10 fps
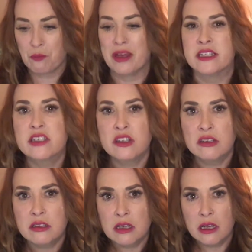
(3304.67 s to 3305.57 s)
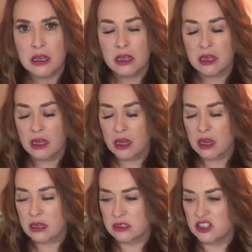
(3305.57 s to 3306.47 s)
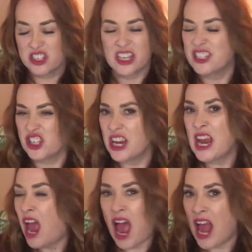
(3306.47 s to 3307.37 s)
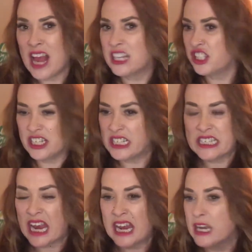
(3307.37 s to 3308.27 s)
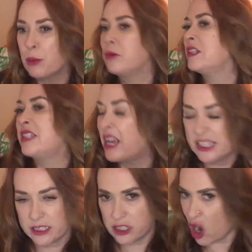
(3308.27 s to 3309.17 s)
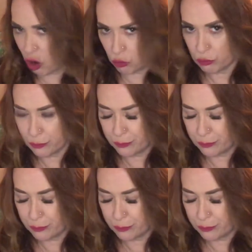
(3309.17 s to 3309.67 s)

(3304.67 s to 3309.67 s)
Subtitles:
bitch. She doesn't get any appreciation. No.